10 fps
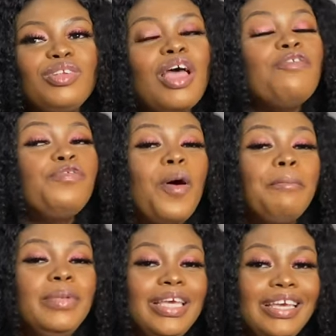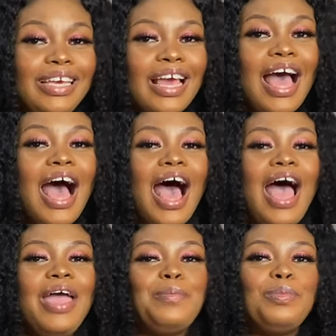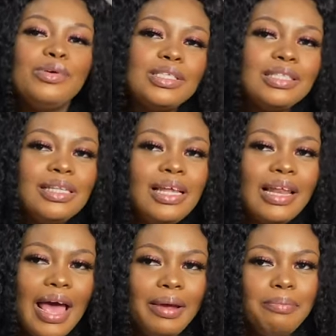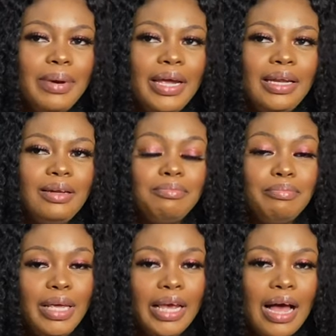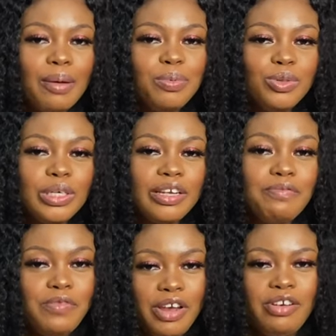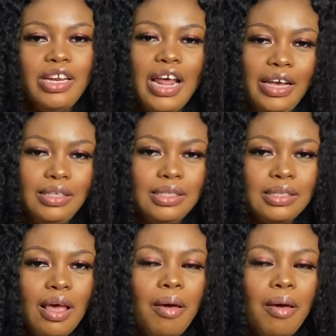for me, I mostly like my makeup looking very nice